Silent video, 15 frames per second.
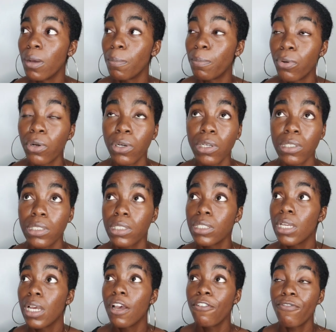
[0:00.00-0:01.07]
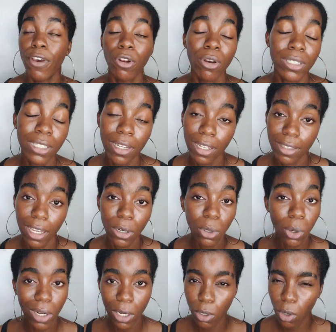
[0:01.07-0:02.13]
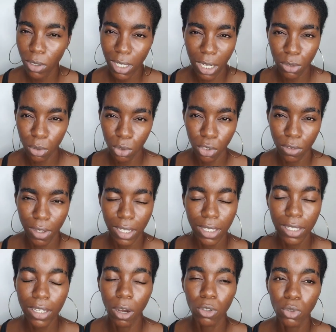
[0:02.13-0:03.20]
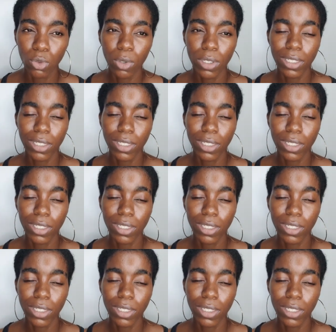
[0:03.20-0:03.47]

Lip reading: plus phenoxyethanol and all that good stuff. I think I'll do a